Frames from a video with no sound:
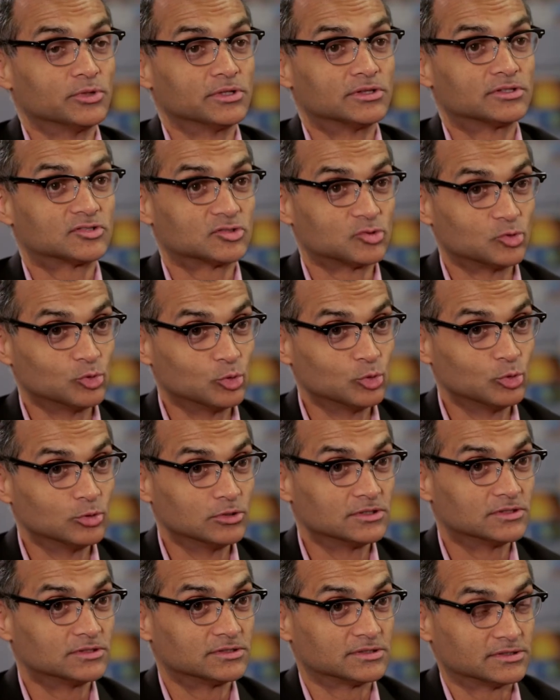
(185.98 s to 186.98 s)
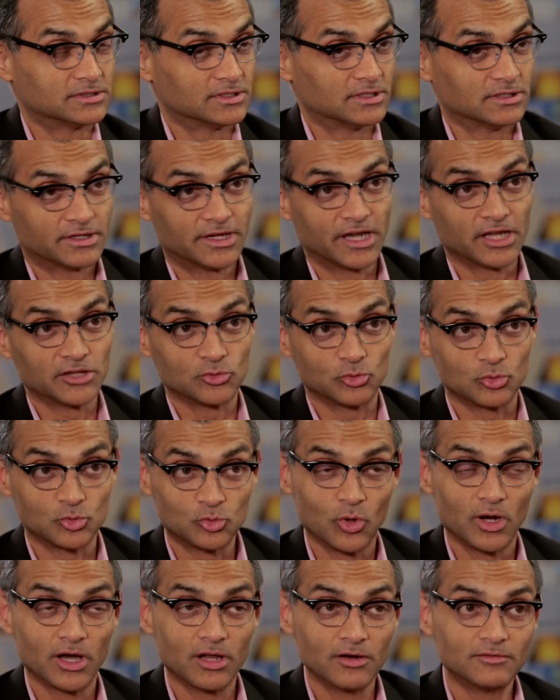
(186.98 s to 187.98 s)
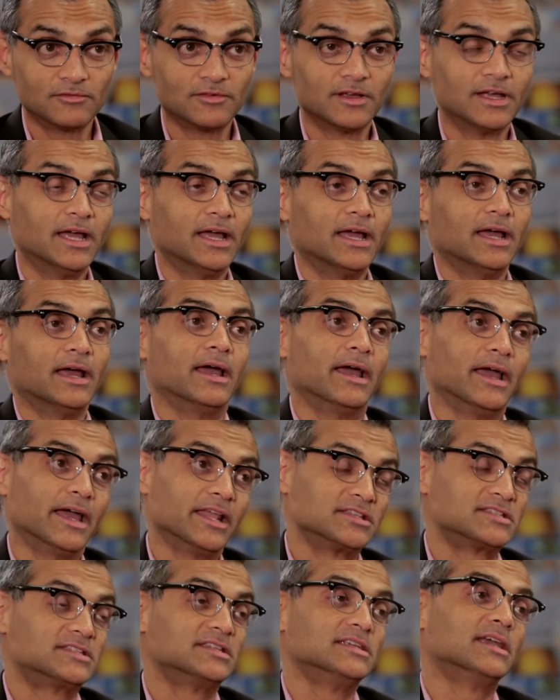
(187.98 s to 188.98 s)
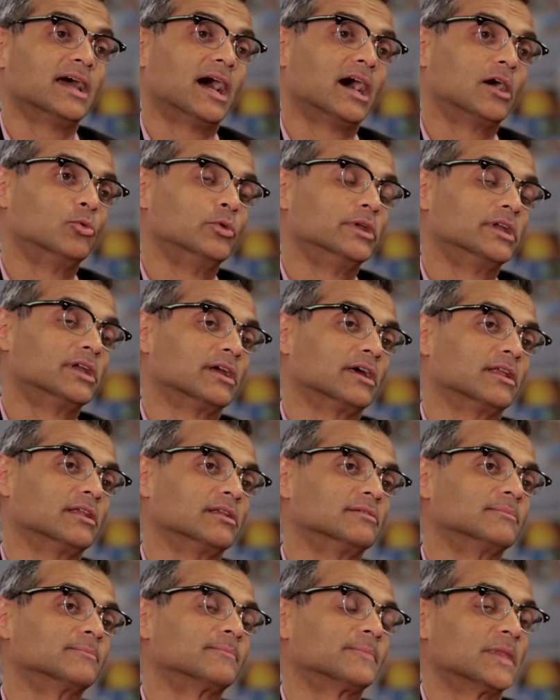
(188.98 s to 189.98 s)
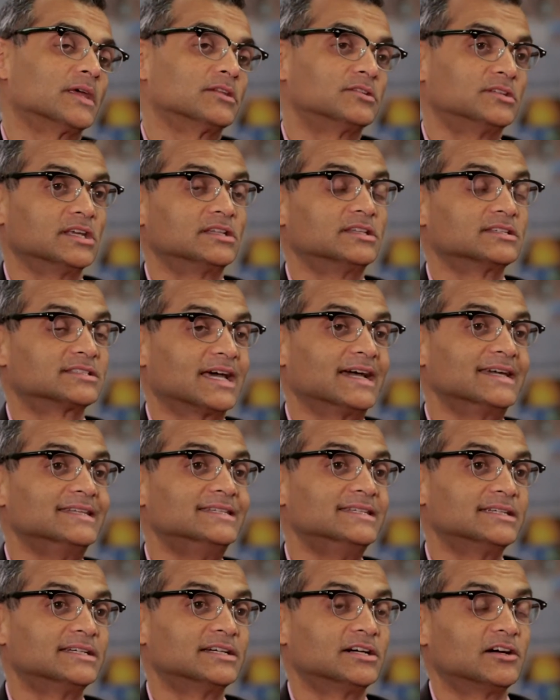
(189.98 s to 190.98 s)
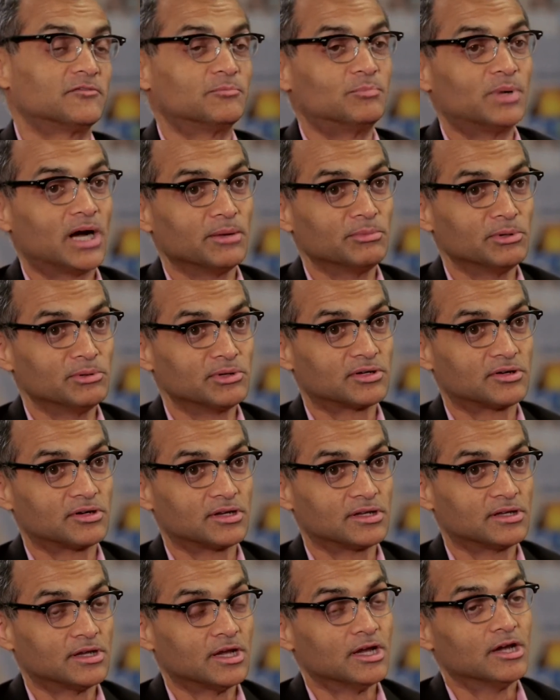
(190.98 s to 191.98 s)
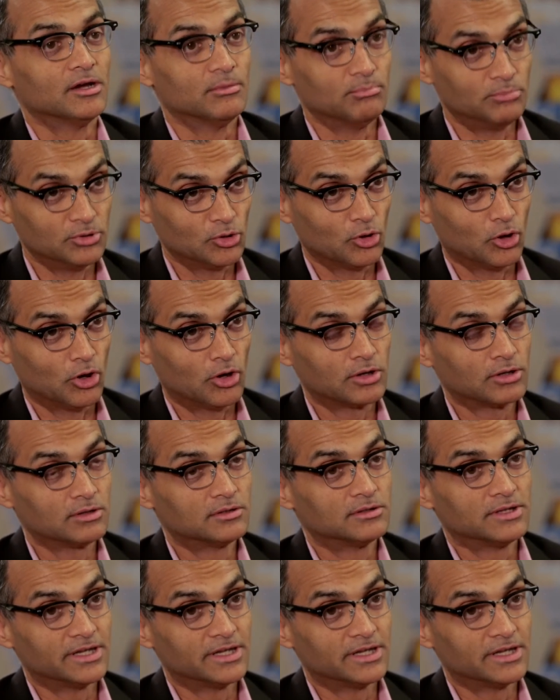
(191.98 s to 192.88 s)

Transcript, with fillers: with schools K through twelve, and see how we can take this idea of biomimicry beyond